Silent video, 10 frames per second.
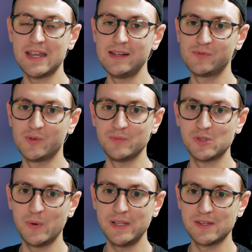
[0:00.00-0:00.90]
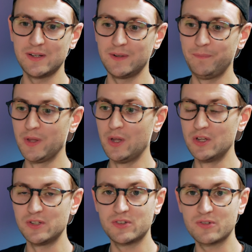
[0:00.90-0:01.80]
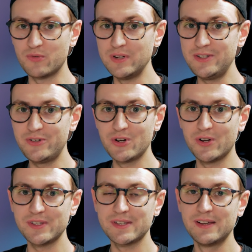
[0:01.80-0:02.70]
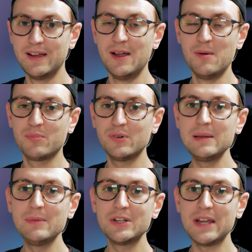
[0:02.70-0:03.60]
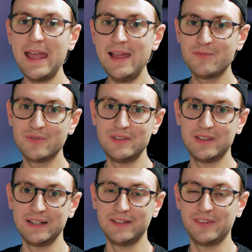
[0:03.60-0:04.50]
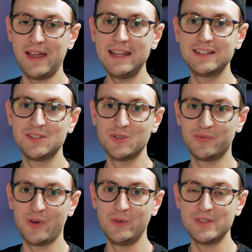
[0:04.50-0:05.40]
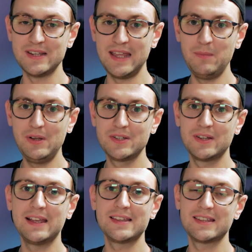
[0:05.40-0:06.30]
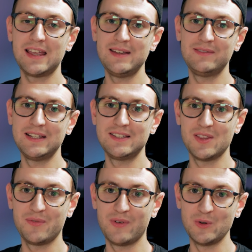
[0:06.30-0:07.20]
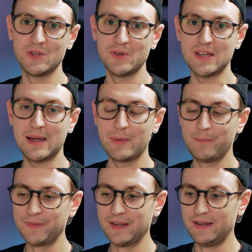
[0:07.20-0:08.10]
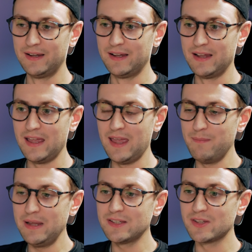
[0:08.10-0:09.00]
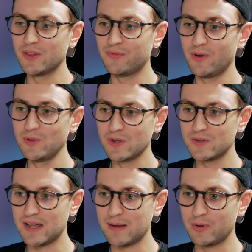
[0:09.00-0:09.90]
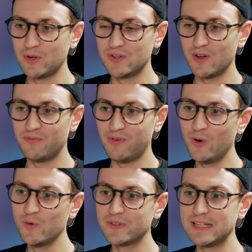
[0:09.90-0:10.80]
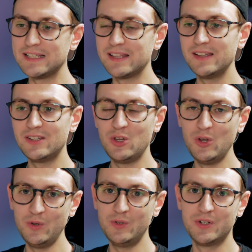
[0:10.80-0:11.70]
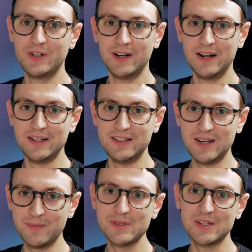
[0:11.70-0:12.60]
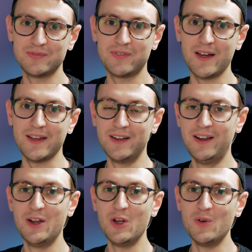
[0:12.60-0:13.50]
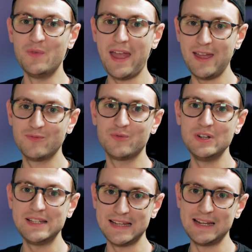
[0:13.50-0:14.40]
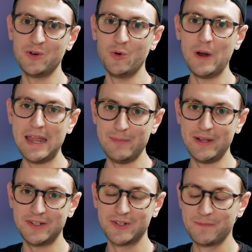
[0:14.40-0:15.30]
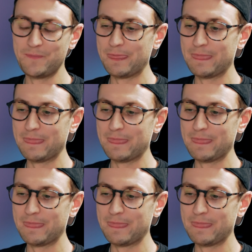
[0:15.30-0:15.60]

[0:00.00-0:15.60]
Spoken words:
saved from Twitter, screenshots. Pretty much everything that enters your phone as an image gets saved into the Photos app. It means that the Photos app has evolved into this huge dumpster fire of every single image.